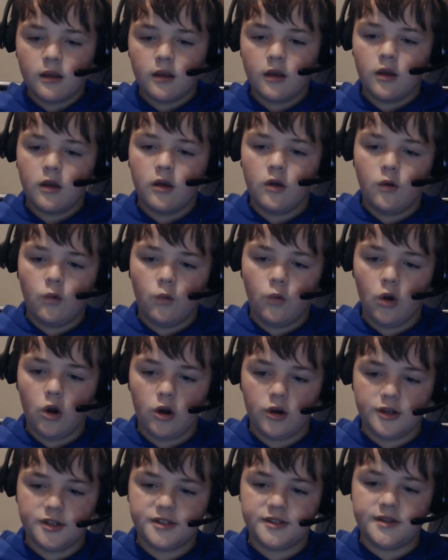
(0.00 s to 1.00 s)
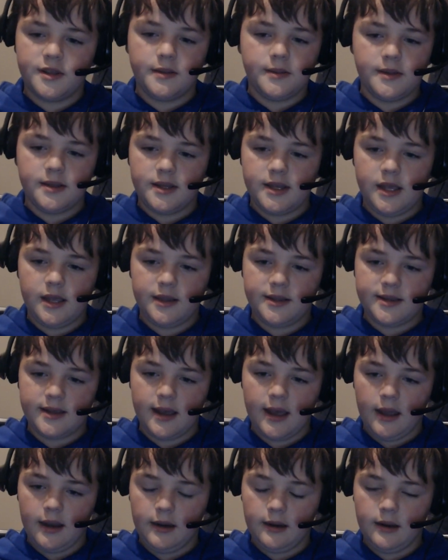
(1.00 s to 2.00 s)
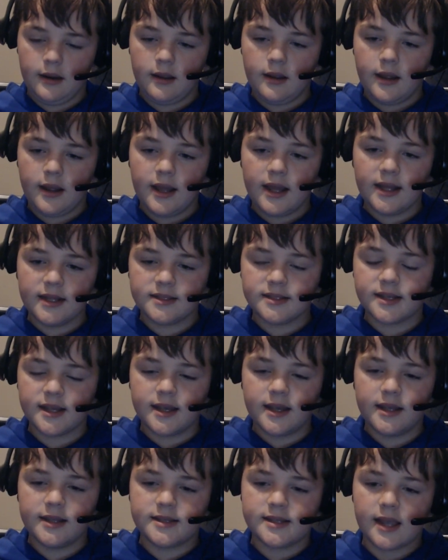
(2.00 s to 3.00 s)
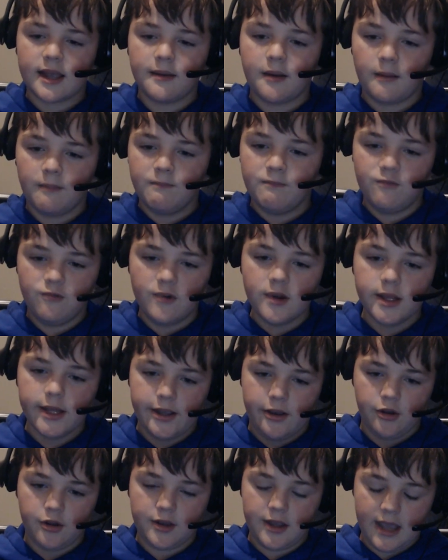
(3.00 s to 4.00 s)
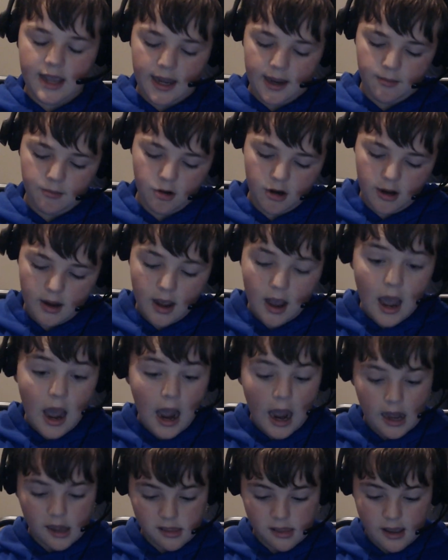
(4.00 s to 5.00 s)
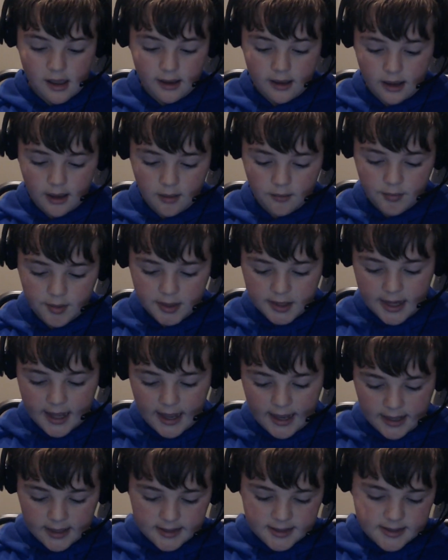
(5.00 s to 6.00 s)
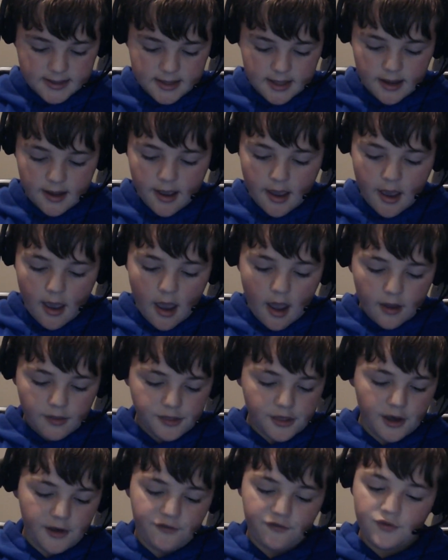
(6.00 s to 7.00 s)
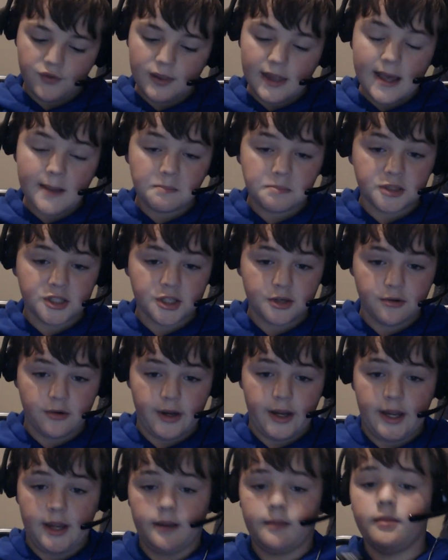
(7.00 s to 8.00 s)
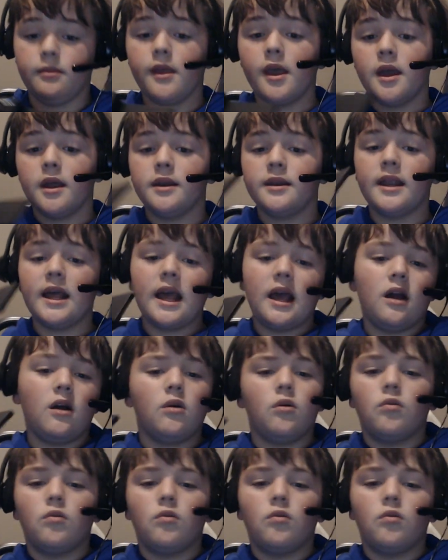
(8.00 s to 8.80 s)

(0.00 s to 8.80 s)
worse than the E10. It's a really good camera. I like it. But next, the flip screen. Now,